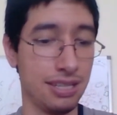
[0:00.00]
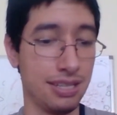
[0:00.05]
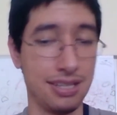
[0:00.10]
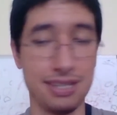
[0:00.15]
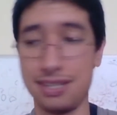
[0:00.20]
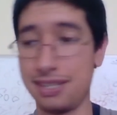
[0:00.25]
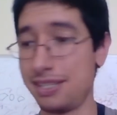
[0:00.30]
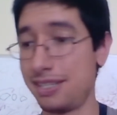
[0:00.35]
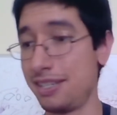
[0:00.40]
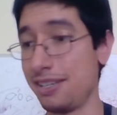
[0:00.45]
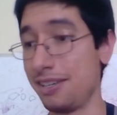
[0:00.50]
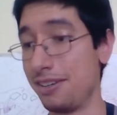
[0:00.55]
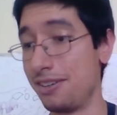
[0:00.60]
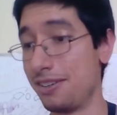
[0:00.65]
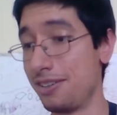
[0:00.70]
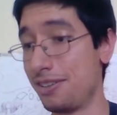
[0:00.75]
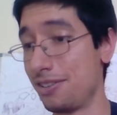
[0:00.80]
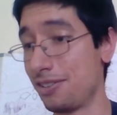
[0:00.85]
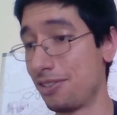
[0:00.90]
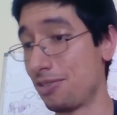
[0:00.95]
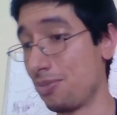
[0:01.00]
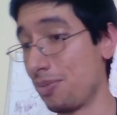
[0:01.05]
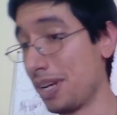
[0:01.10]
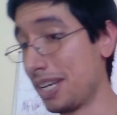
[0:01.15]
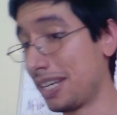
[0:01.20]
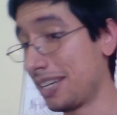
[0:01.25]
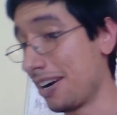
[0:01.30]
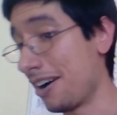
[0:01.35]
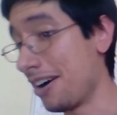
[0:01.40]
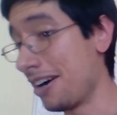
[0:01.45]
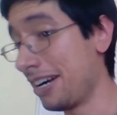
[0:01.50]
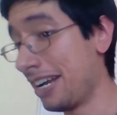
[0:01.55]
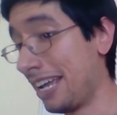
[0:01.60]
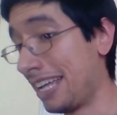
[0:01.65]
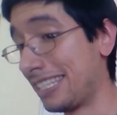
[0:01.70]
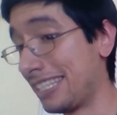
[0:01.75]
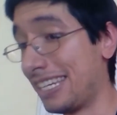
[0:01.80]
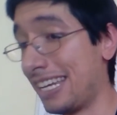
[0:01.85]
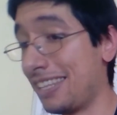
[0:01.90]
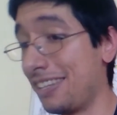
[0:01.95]
still, sweet card.
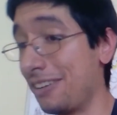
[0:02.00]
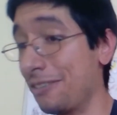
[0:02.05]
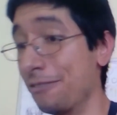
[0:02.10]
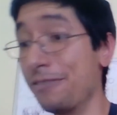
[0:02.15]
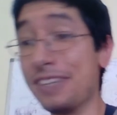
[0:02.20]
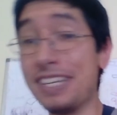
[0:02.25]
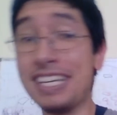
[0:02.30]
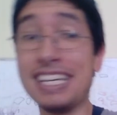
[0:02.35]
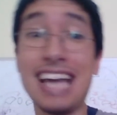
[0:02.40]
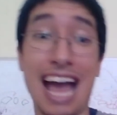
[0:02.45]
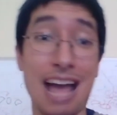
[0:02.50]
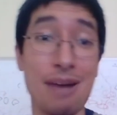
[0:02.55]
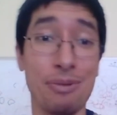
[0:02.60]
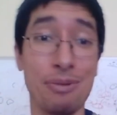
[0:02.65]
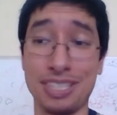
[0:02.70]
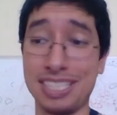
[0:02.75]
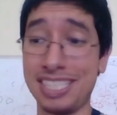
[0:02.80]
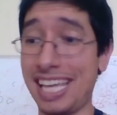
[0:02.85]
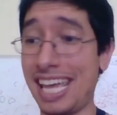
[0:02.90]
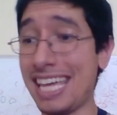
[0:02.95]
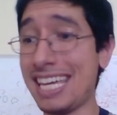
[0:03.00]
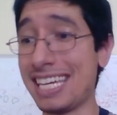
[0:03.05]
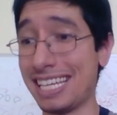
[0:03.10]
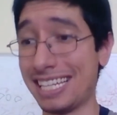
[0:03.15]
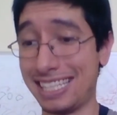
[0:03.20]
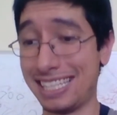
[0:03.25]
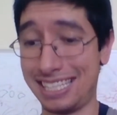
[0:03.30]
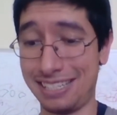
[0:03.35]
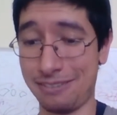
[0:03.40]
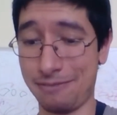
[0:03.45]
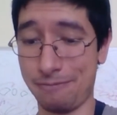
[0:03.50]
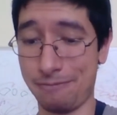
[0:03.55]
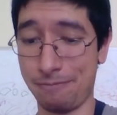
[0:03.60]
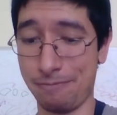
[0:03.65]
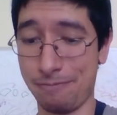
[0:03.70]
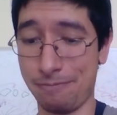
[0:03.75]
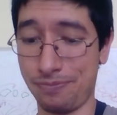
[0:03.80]
It's another V. I will take it.